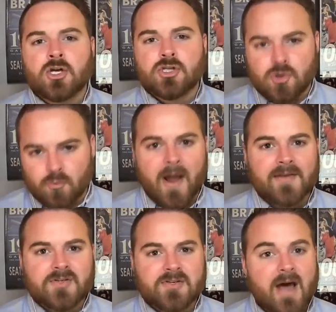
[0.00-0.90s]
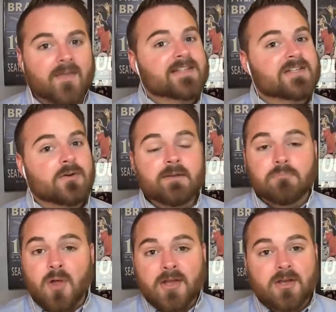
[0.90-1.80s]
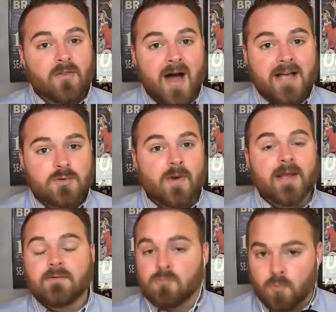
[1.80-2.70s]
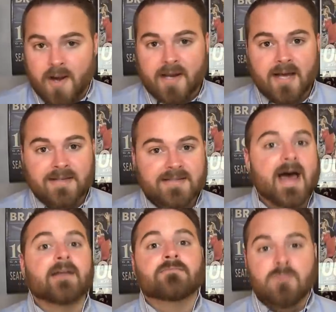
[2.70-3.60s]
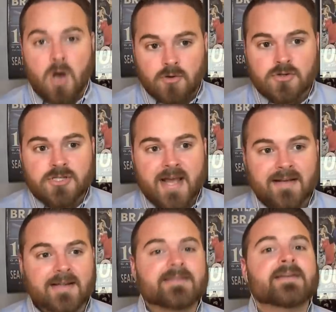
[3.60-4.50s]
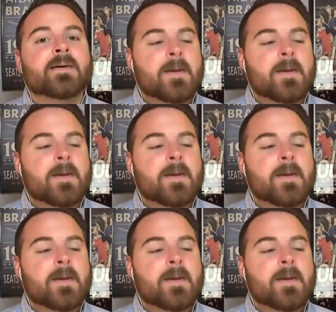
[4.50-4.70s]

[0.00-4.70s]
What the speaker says: to rest. Now, they still didn't play good last week. Recognize that. Understand it.